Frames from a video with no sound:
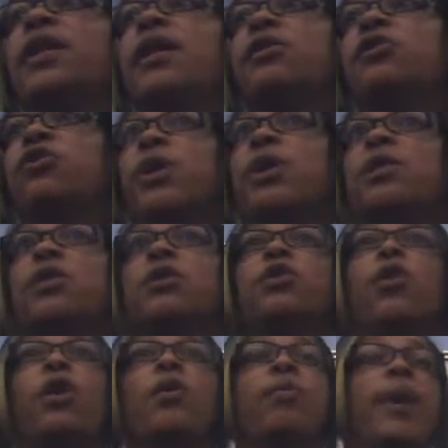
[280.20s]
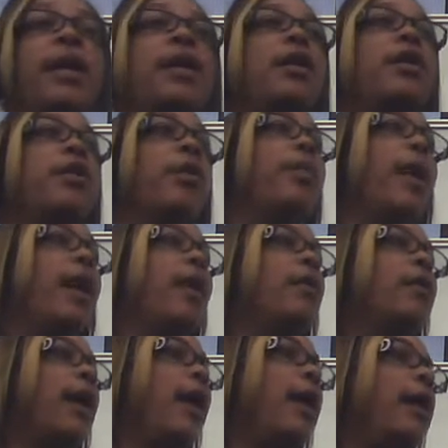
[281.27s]
the instructions on making your
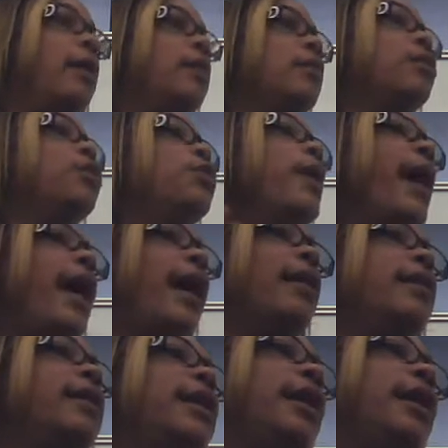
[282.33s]
pound cake to add